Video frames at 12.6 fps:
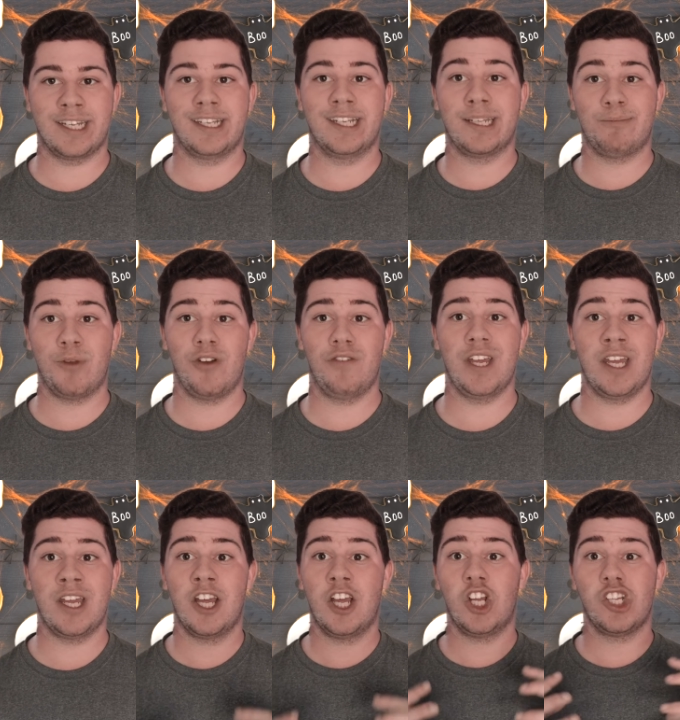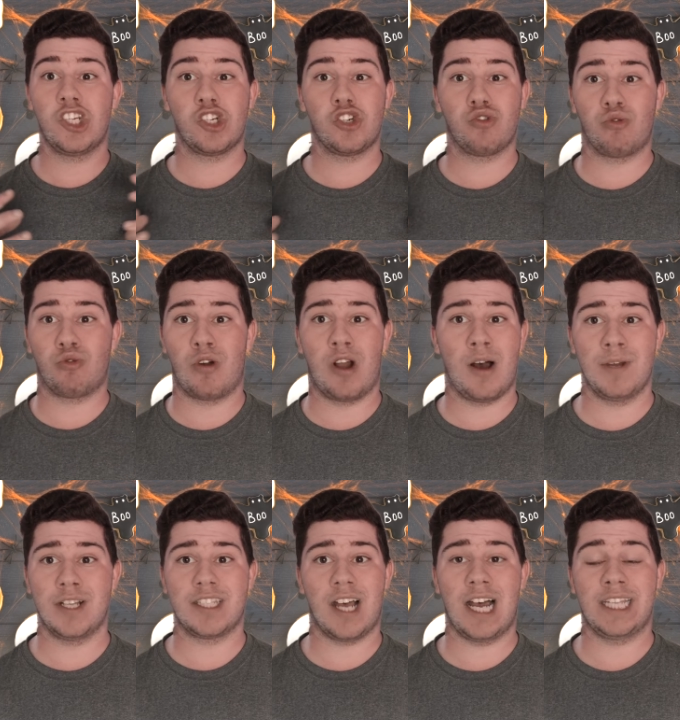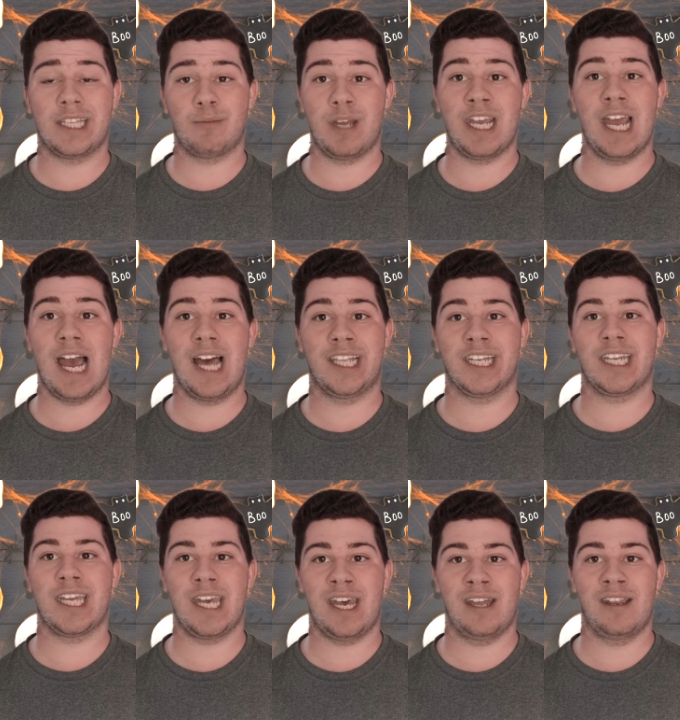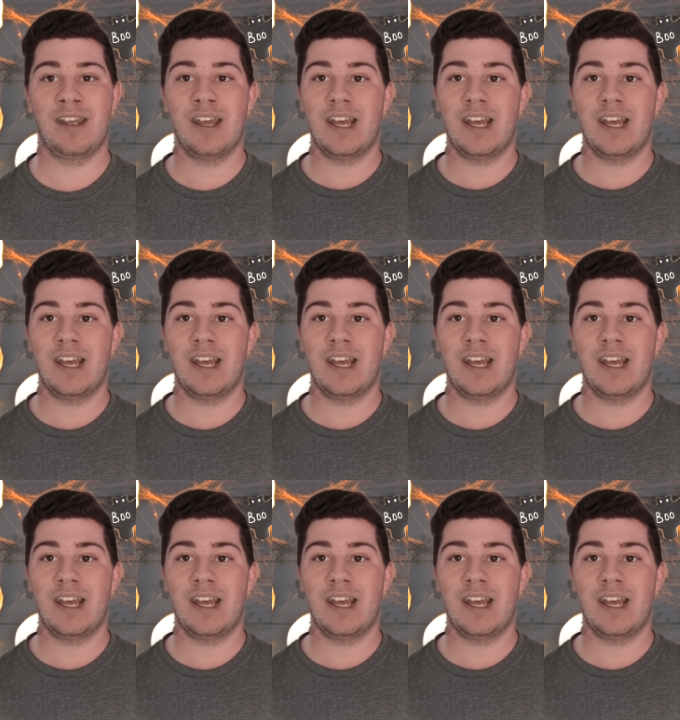and this movie traumatized me as a kid.